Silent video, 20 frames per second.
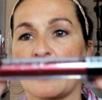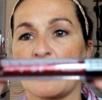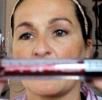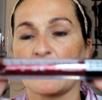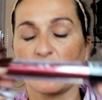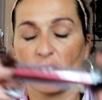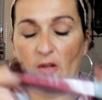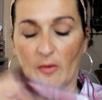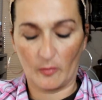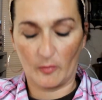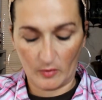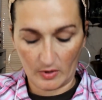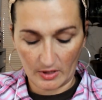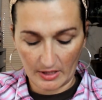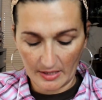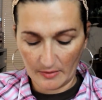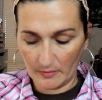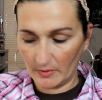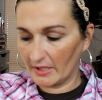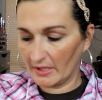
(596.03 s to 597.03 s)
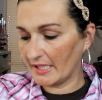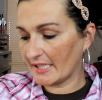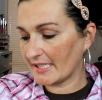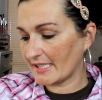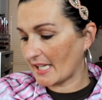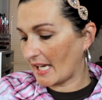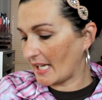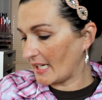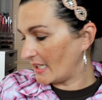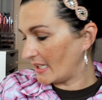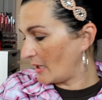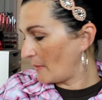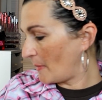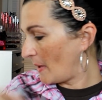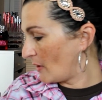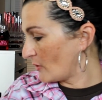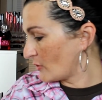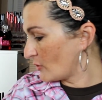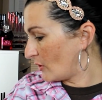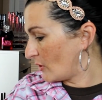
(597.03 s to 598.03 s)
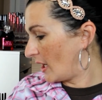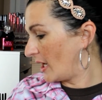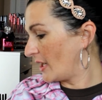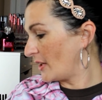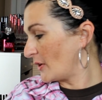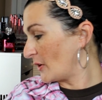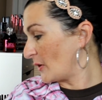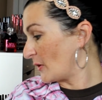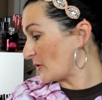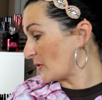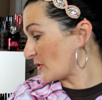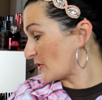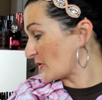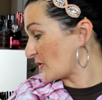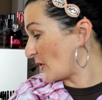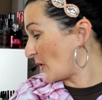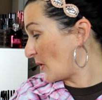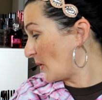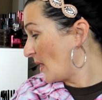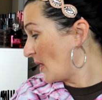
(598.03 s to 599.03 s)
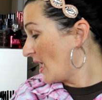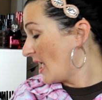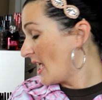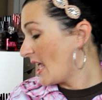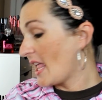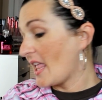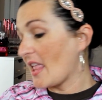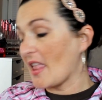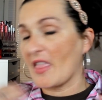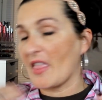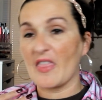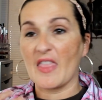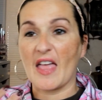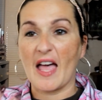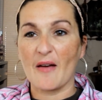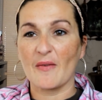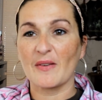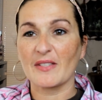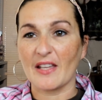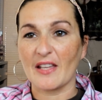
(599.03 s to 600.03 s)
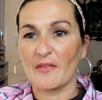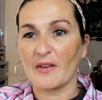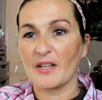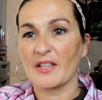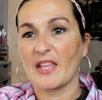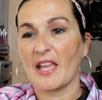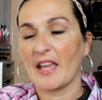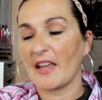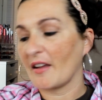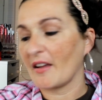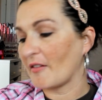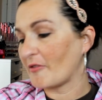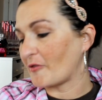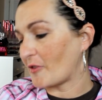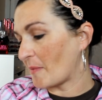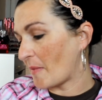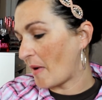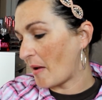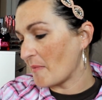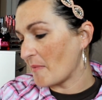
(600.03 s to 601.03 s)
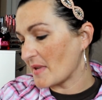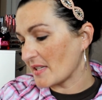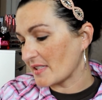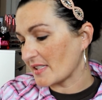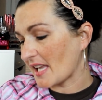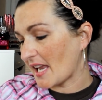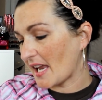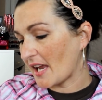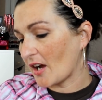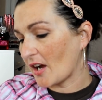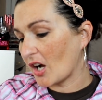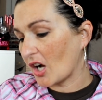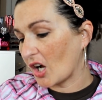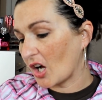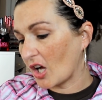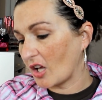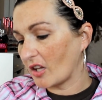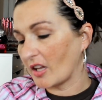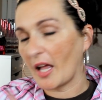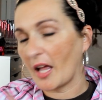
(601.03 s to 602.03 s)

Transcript: So I'm really, really excited about trying those. So that was everything from my Miss A haul.